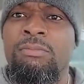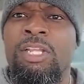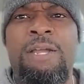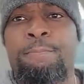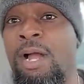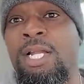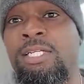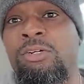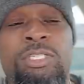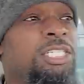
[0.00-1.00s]
could probably
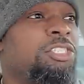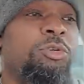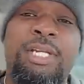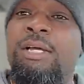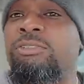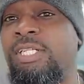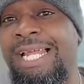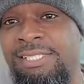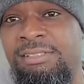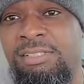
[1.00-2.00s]
get your nails
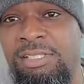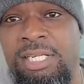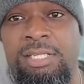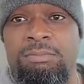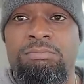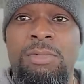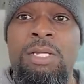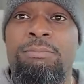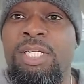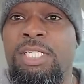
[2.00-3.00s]
license again,
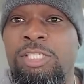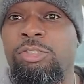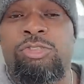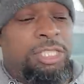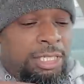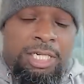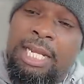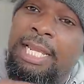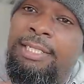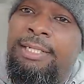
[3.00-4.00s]
because you sitting there
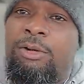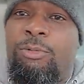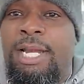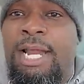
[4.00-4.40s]
like, you know what?